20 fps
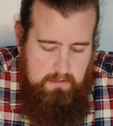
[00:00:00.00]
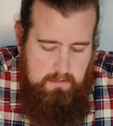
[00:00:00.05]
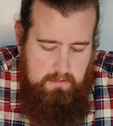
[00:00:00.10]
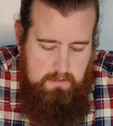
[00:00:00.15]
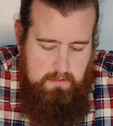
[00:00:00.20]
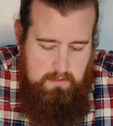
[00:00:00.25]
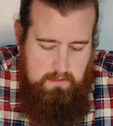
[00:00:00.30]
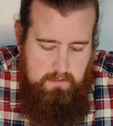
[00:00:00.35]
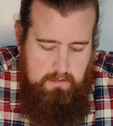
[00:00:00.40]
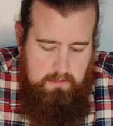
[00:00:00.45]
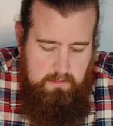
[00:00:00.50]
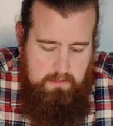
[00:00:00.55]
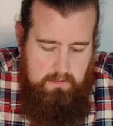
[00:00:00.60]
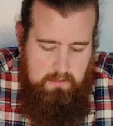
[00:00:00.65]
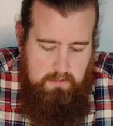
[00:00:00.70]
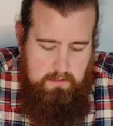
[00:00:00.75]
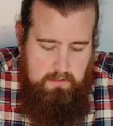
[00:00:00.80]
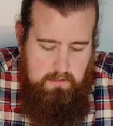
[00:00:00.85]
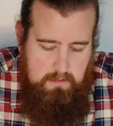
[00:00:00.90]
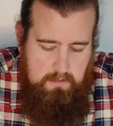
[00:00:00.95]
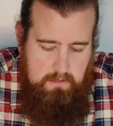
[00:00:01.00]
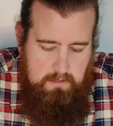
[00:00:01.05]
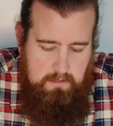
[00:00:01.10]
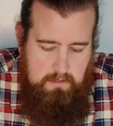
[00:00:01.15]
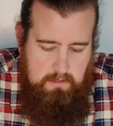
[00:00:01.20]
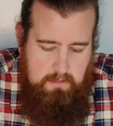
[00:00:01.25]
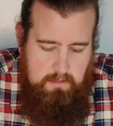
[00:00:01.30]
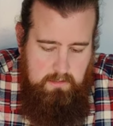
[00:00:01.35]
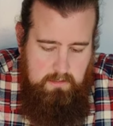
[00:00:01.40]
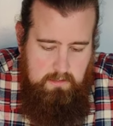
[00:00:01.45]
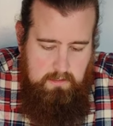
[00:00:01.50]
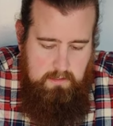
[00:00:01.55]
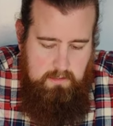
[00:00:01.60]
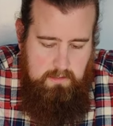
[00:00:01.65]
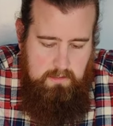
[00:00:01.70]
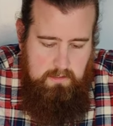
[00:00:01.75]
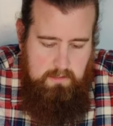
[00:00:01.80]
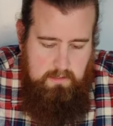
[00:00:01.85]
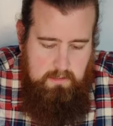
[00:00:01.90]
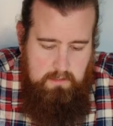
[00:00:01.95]

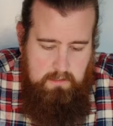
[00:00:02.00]
(no one is talking)